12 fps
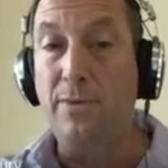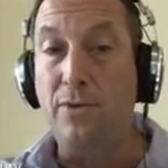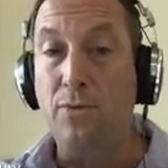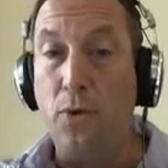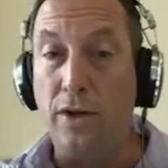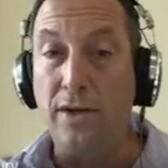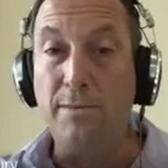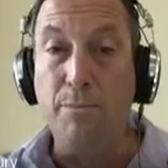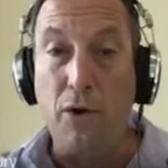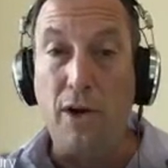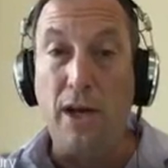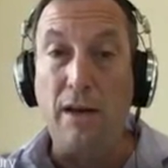of what its
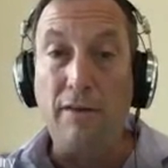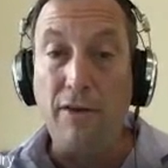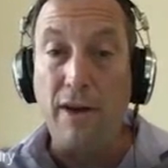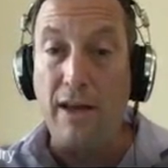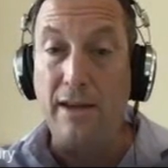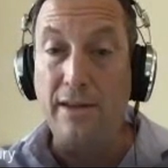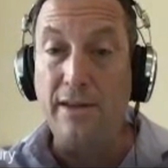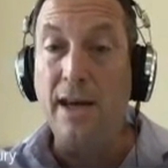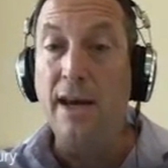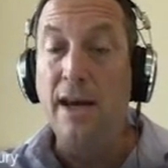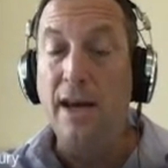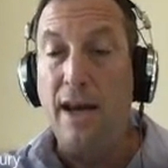booking is.
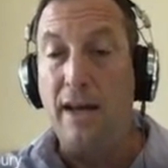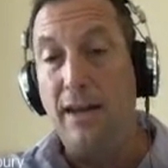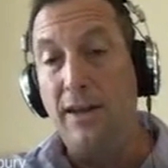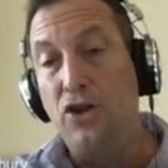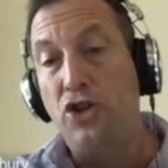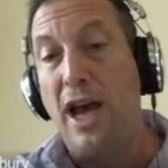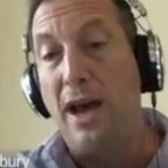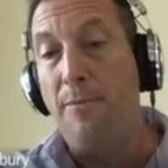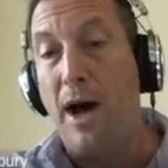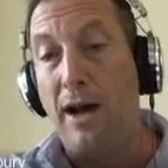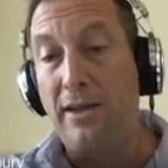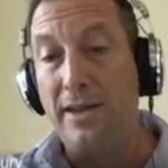And then the chat
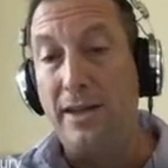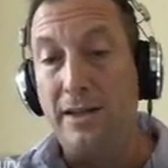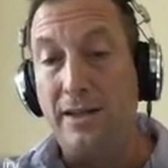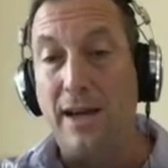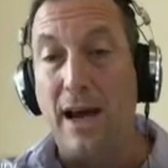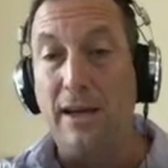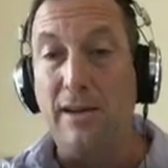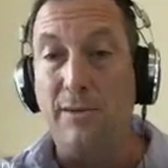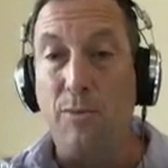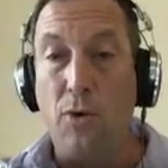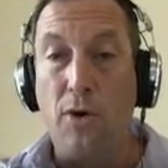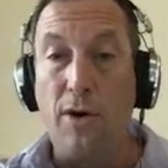box on the side in
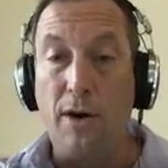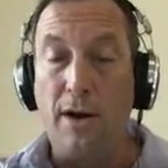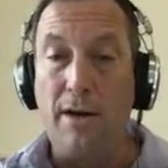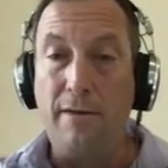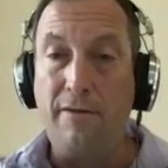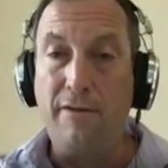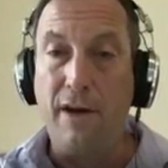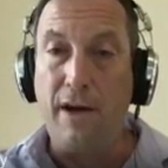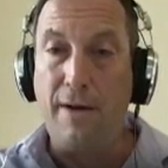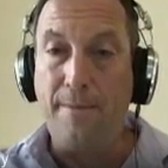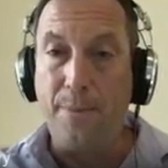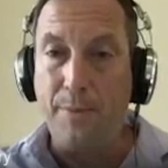more
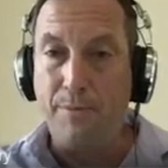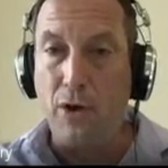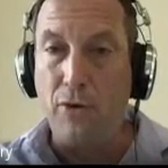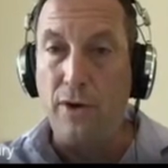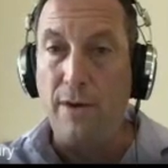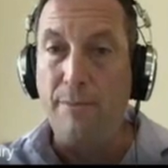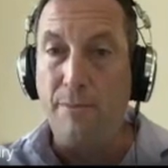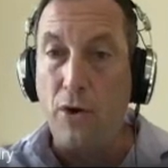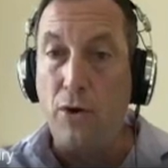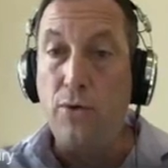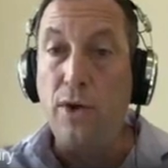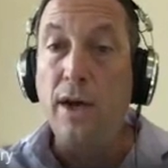blown up
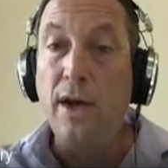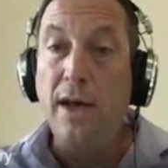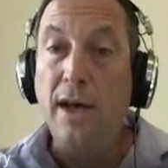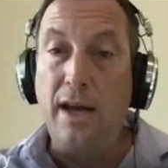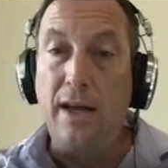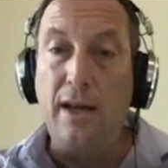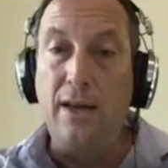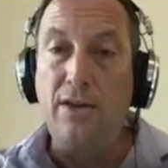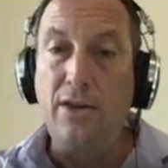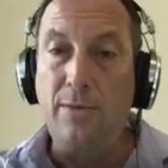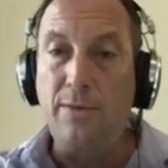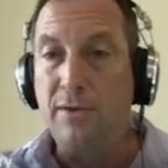mode. And then in
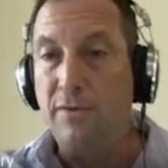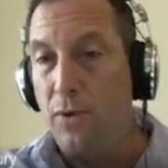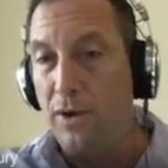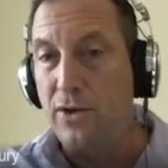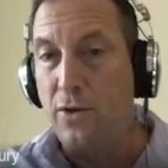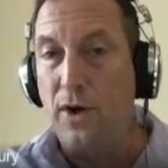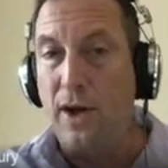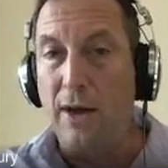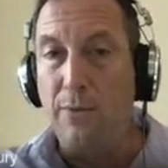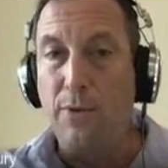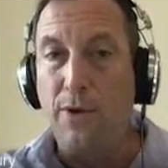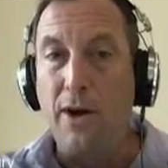terms of what's going on
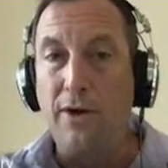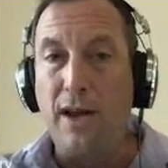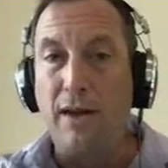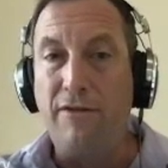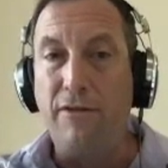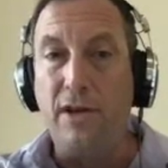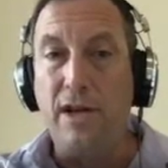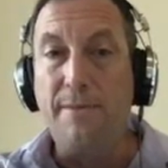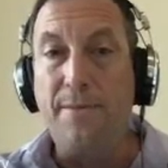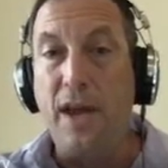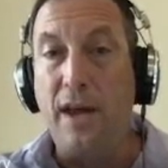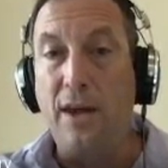with regard to that fleet.
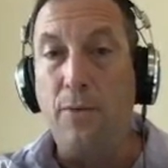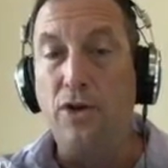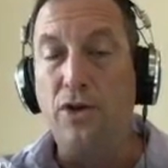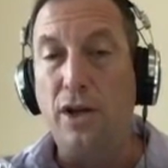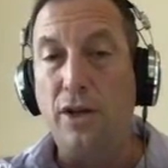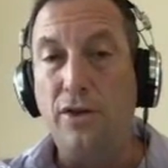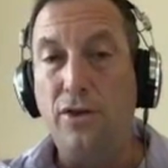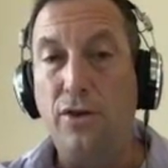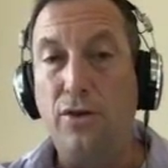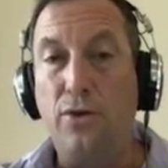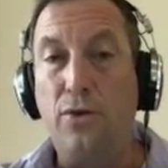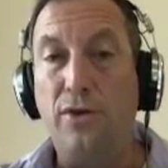And then what you can
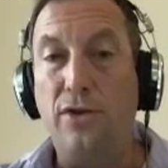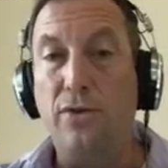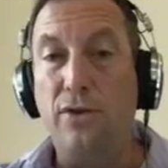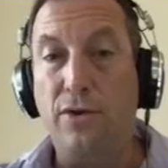do is,